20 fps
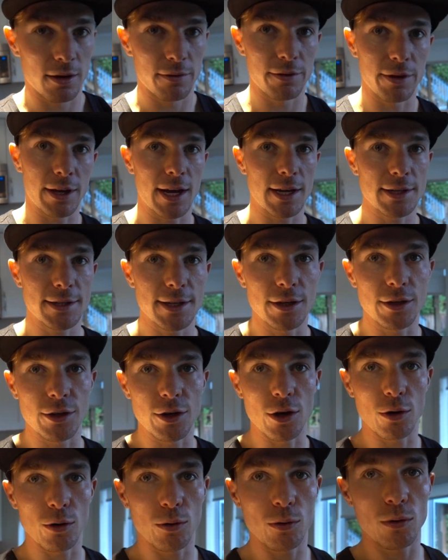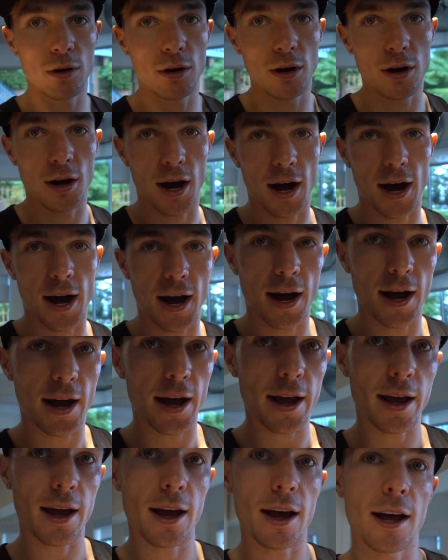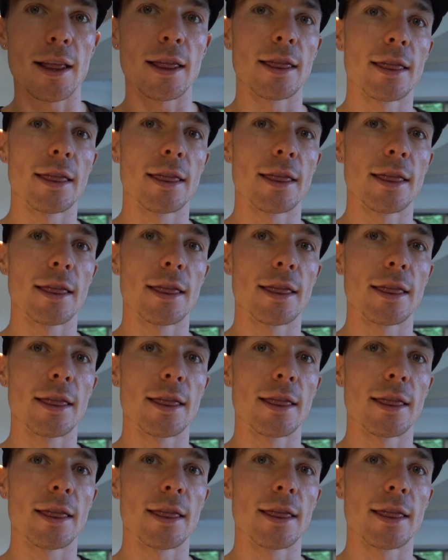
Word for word: If you guys didn't know, I